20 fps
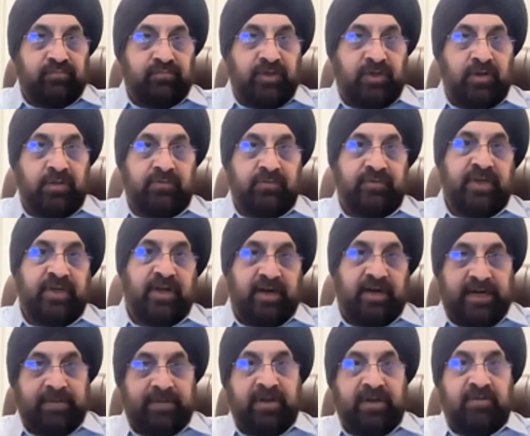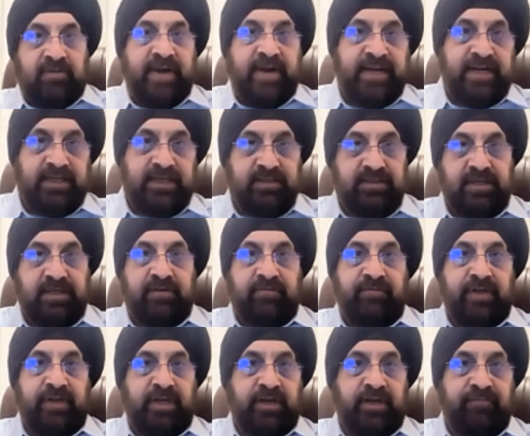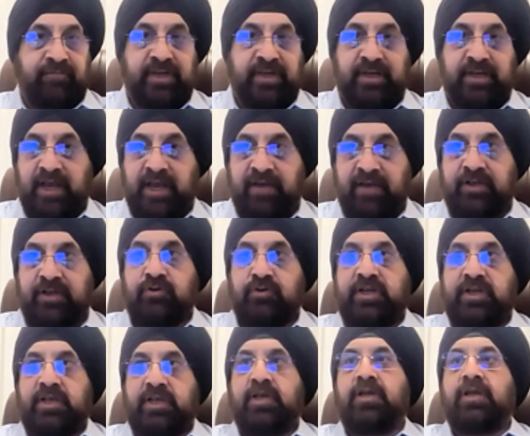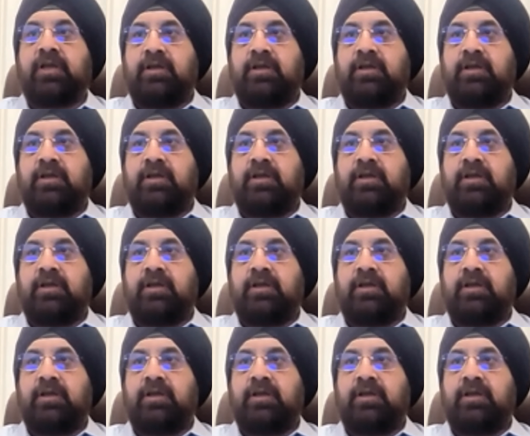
because we are led by our minds, and we have actually,